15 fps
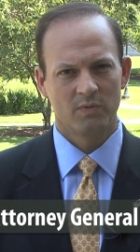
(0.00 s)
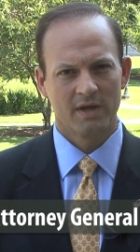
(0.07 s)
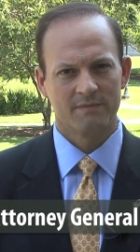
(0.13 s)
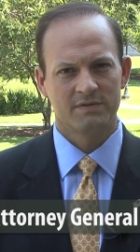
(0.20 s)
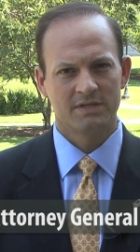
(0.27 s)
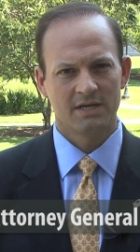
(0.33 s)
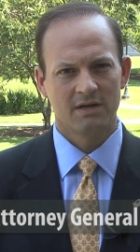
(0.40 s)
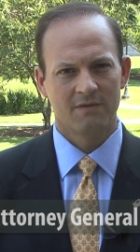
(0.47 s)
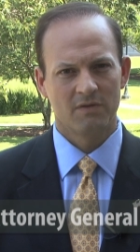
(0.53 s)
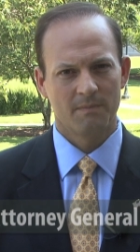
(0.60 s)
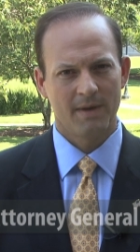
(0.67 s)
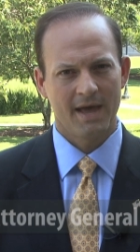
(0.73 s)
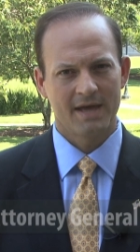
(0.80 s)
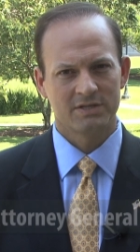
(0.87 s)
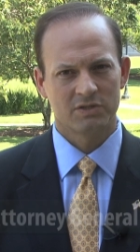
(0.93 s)
we have seen over the
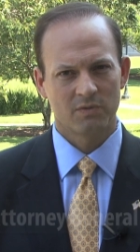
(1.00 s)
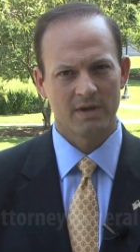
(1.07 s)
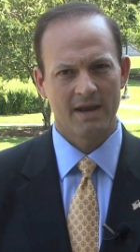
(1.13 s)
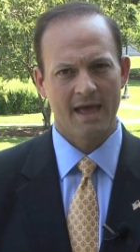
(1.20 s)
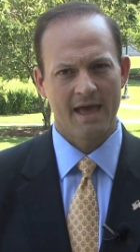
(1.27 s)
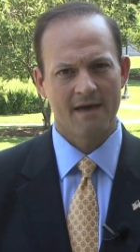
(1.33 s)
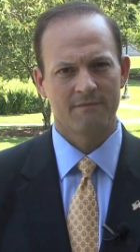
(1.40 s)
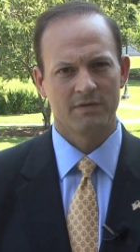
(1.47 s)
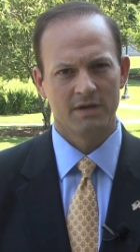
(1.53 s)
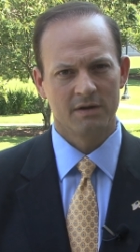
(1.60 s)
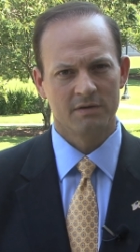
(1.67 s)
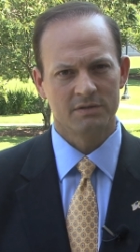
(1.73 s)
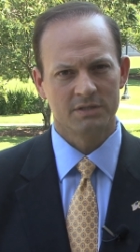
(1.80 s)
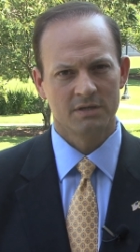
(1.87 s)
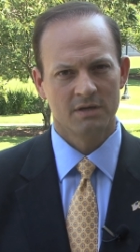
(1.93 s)
past 3.5
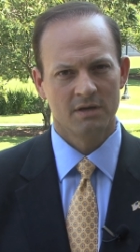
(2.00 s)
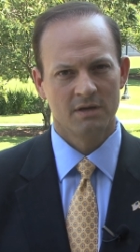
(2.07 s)
years.